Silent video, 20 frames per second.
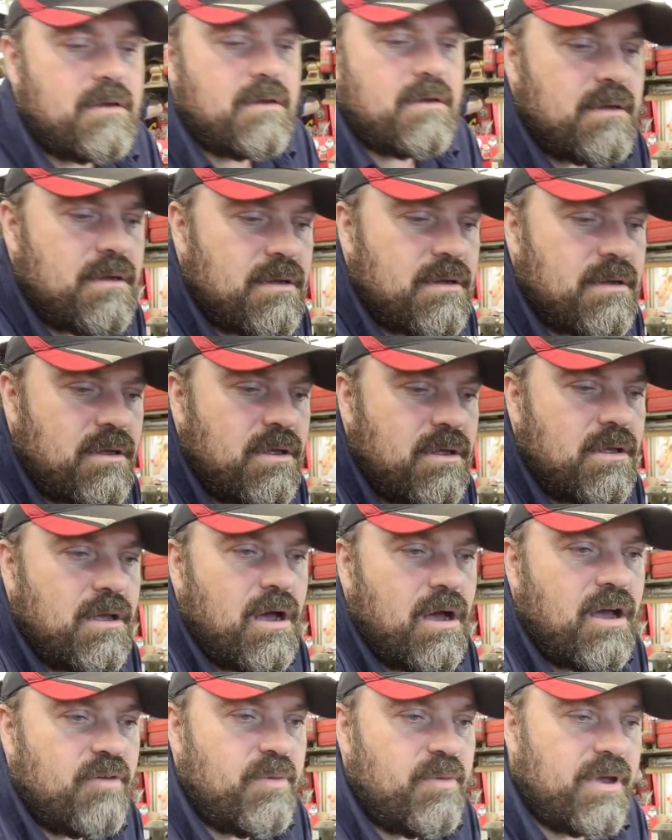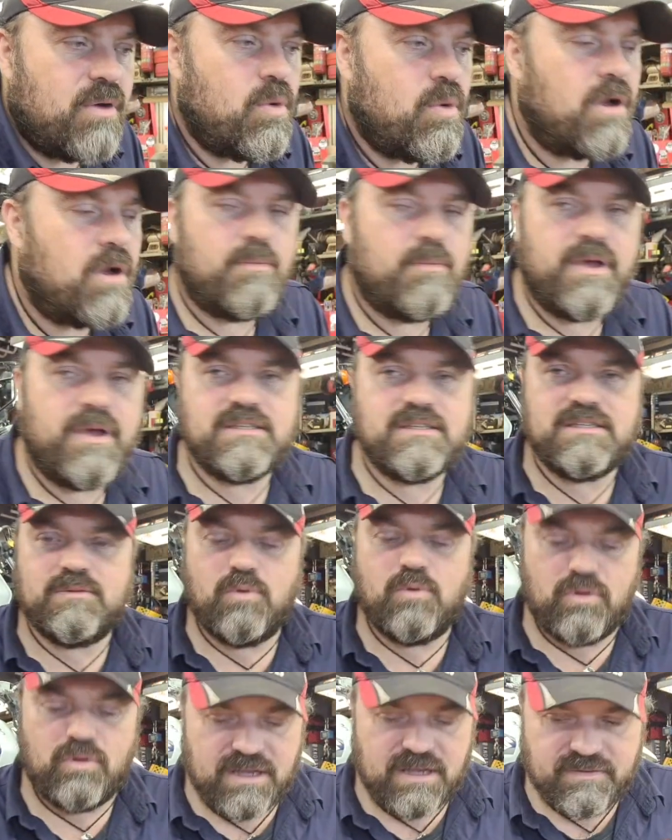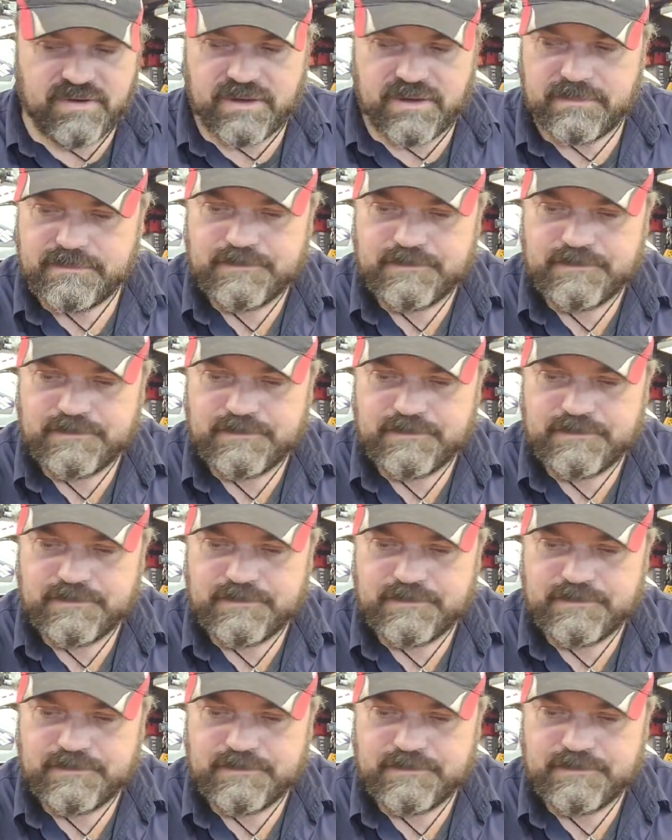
Oh, I've made quite a mess this morning, haven't I?